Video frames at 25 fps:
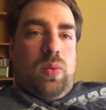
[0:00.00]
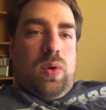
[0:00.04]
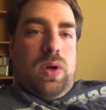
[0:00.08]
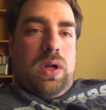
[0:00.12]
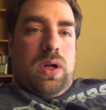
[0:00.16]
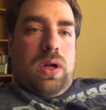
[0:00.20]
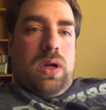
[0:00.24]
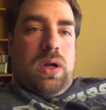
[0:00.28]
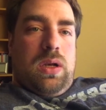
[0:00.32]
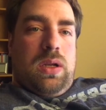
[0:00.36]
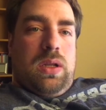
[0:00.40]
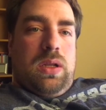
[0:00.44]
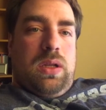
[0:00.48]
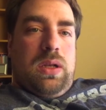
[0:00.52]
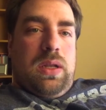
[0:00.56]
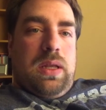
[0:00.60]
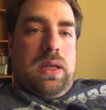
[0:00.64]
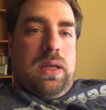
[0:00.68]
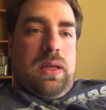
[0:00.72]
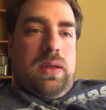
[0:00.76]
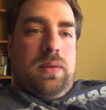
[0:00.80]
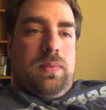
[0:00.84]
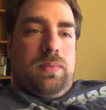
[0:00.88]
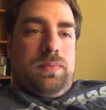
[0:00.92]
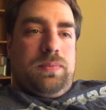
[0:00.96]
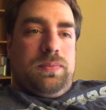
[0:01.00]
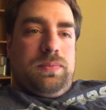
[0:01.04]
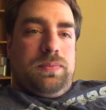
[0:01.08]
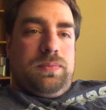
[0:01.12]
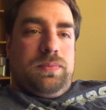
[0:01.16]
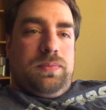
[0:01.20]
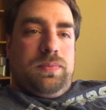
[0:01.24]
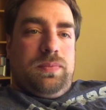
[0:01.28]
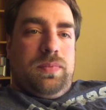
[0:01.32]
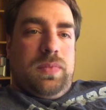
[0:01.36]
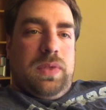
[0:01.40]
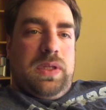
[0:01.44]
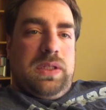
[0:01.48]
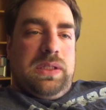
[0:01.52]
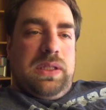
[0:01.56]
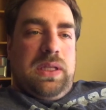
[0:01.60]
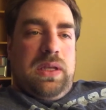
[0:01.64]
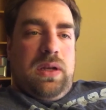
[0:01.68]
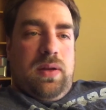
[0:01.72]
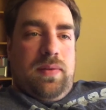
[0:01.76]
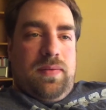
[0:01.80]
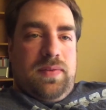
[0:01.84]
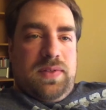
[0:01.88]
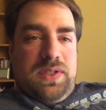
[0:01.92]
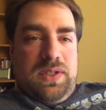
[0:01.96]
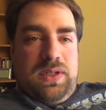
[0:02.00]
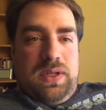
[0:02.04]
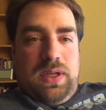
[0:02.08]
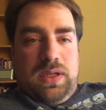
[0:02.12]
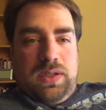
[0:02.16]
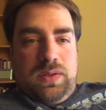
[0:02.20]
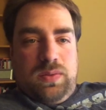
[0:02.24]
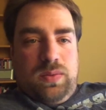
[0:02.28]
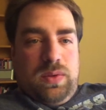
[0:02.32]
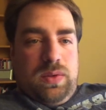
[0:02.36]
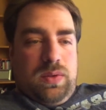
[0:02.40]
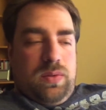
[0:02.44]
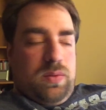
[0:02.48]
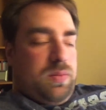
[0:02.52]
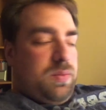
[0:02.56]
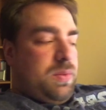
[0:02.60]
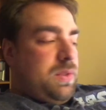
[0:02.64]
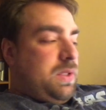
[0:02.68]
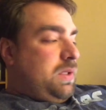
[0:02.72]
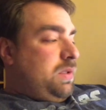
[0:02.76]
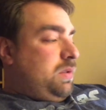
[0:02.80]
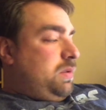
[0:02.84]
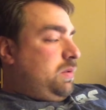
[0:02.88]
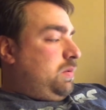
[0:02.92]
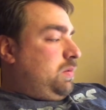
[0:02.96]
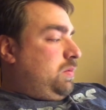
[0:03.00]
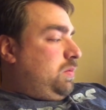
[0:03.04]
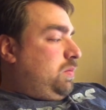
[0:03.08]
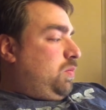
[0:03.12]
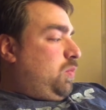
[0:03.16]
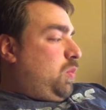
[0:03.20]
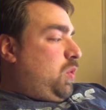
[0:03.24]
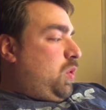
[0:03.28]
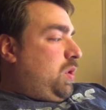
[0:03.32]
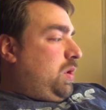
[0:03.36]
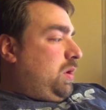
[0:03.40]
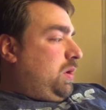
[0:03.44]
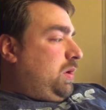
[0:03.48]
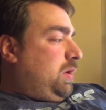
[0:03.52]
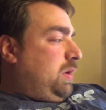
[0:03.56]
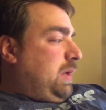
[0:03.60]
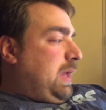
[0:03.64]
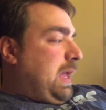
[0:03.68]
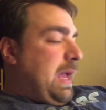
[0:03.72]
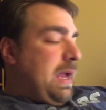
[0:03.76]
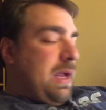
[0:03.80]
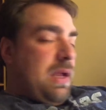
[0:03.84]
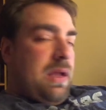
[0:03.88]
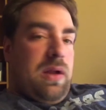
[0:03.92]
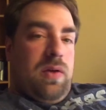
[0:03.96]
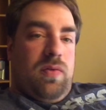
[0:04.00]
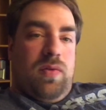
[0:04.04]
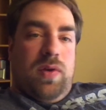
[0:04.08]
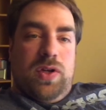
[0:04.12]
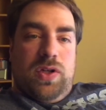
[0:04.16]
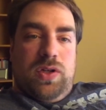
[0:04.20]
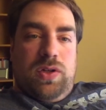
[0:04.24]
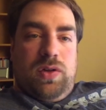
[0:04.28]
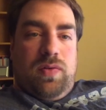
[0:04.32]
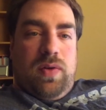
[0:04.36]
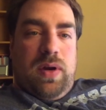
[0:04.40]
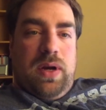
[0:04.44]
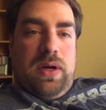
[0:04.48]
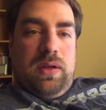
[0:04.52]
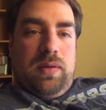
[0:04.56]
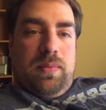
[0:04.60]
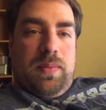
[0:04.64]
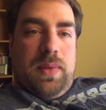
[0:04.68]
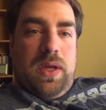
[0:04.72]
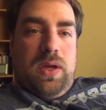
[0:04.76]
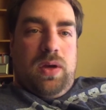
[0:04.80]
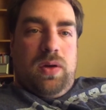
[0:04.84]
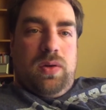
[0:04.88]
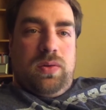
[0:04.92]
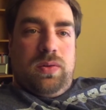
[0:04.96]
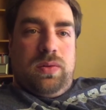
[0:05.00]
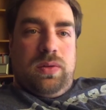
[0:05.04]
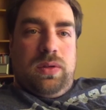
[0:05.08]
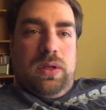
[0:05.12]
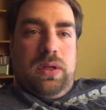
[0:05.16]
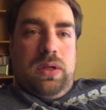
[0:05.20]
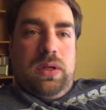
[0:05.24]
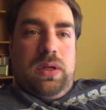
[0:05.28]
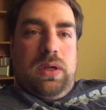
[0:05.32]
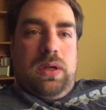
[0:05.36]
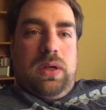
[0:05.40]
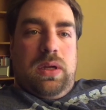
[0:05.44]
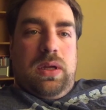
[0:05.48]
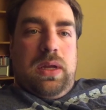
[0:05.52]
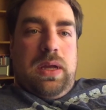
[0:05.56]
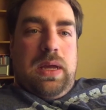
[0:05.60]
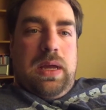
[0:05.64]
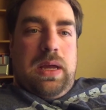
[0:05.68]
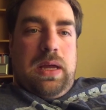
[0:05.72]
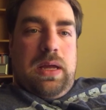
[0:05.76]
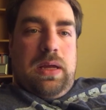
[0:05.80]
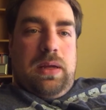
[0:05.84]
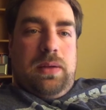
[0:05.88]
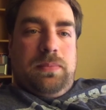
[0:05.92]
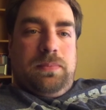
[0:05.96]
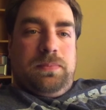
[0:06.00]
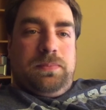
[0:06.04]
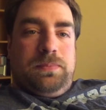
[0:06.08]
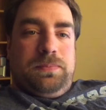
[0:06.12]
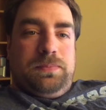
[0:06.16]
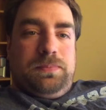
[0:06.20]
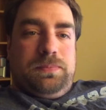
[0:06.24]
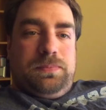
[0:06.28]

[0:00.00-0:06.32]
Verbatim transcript: work on it. Um, and then obviously next week would be more uh, original writing my own. Um,